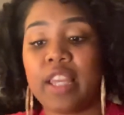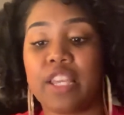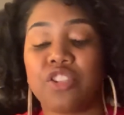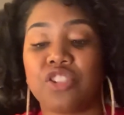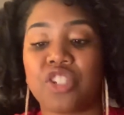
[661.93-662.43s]

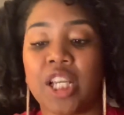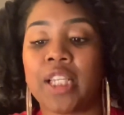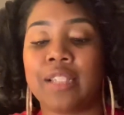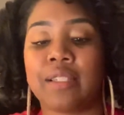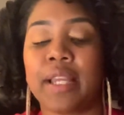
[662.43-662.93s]
is
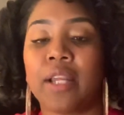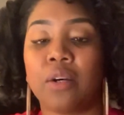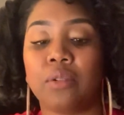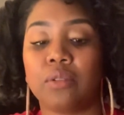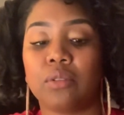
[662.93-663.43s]
shutting
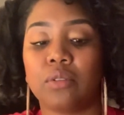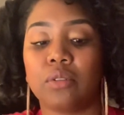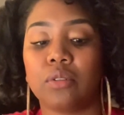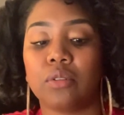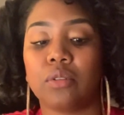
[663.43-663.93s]
down,
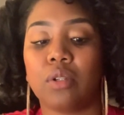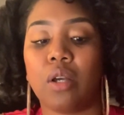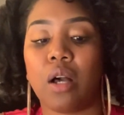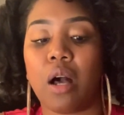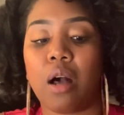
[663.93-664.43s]

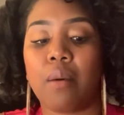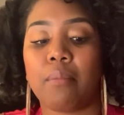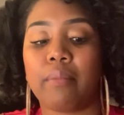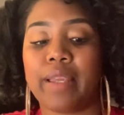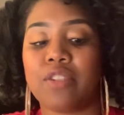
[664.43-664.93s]

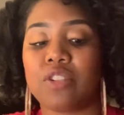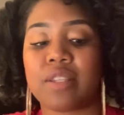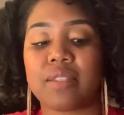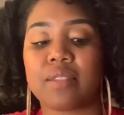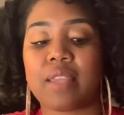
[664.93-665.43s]
and
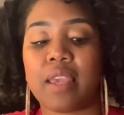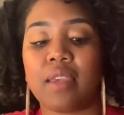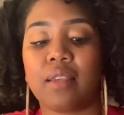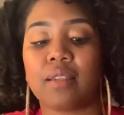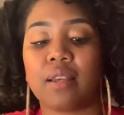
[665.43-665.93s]
just
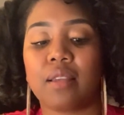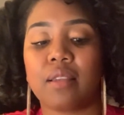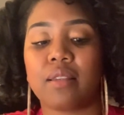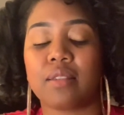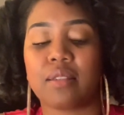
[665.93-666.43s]
staying
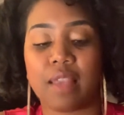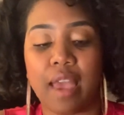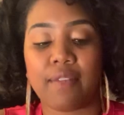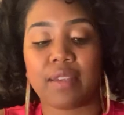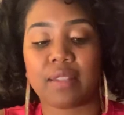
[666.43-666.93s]
and
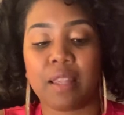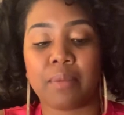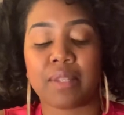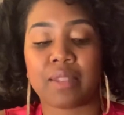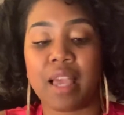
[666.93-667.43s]
having
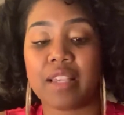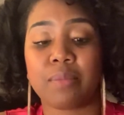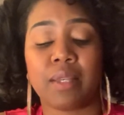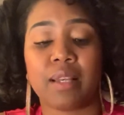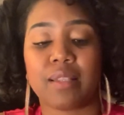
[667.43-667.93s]
sleepless nights,
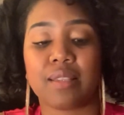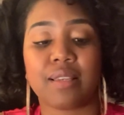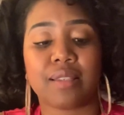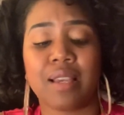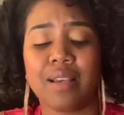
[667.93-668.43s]
because
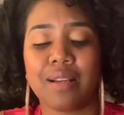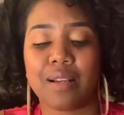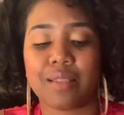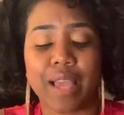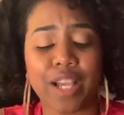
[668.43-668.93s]
this
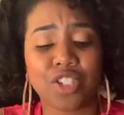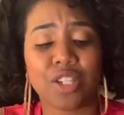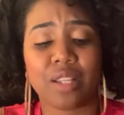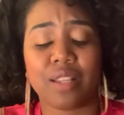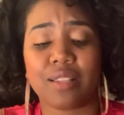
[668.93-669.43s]

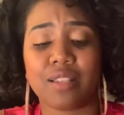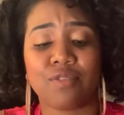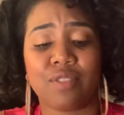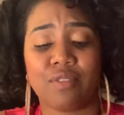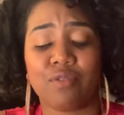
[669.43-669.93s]
connection, this is
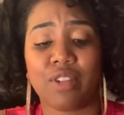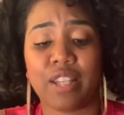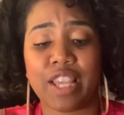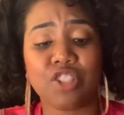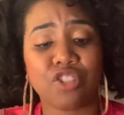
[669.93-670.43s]

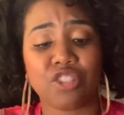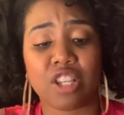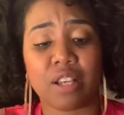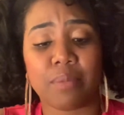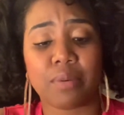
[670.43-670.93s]

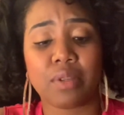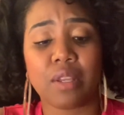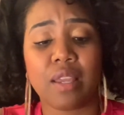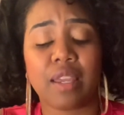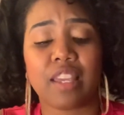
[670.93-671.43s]
relationship
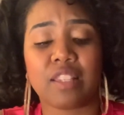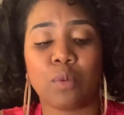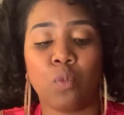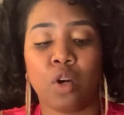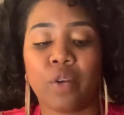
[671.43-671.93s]
is
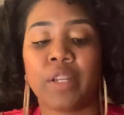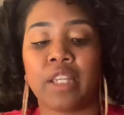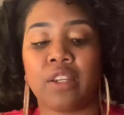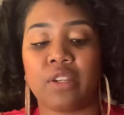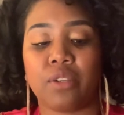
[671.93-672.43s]

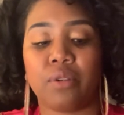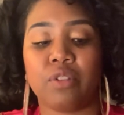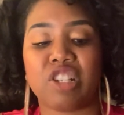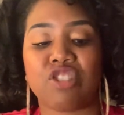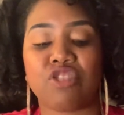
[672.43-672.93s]
worrying you,
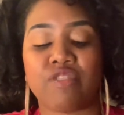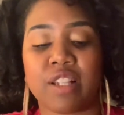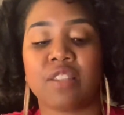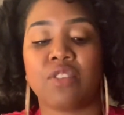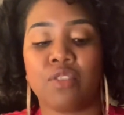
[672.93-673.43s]
is
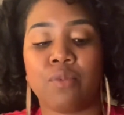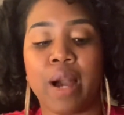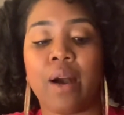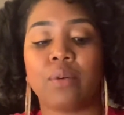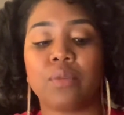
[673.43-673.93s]
stressing you
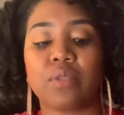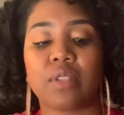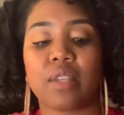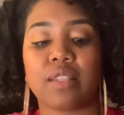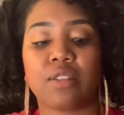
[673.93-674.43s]
out,
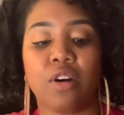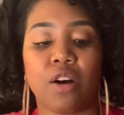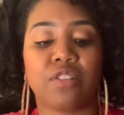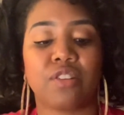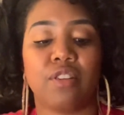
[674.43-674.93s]
is
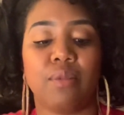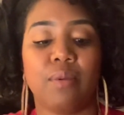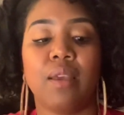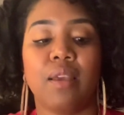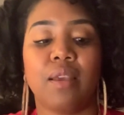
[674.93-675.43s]
causing you
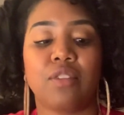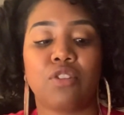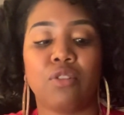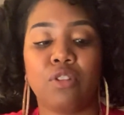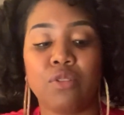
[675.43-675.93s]

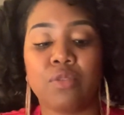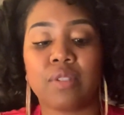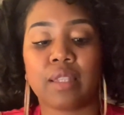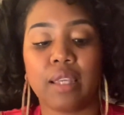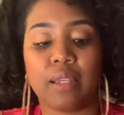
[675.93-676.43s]
to lose
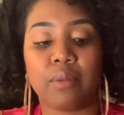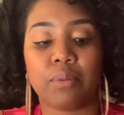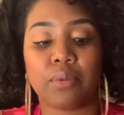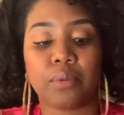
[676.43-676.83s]
sleep.